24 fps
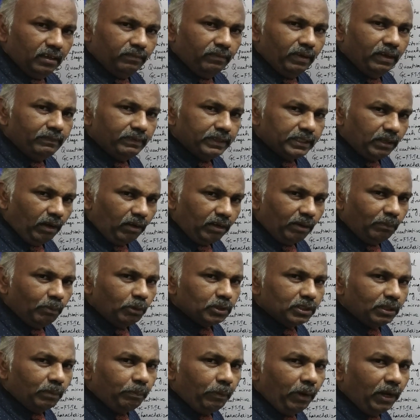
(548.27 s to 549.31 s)
When we talk
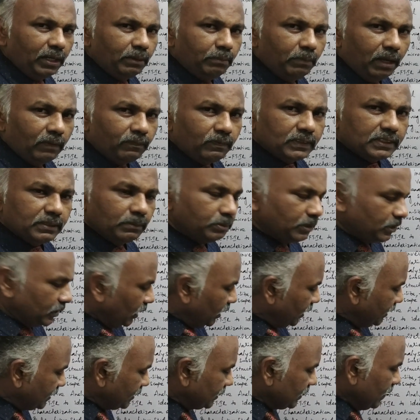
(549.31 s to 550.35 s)
about the polymorphism
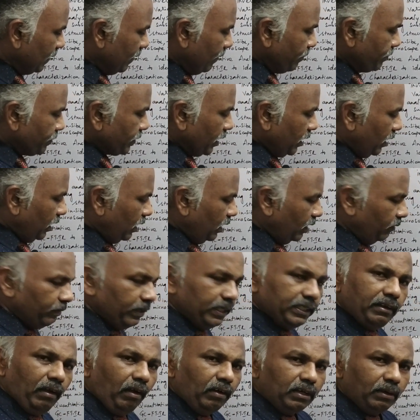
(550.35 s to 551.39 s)
studies,
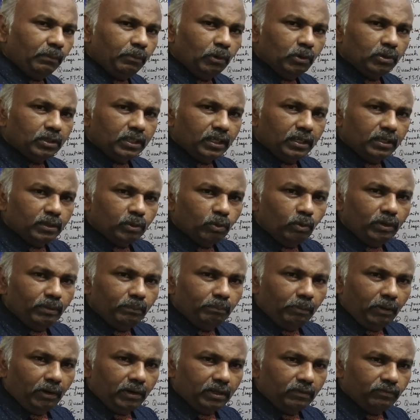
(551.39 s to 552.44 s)
we talk about two
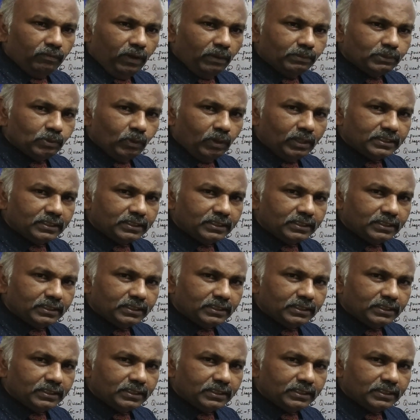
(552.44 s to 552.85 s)
important forms.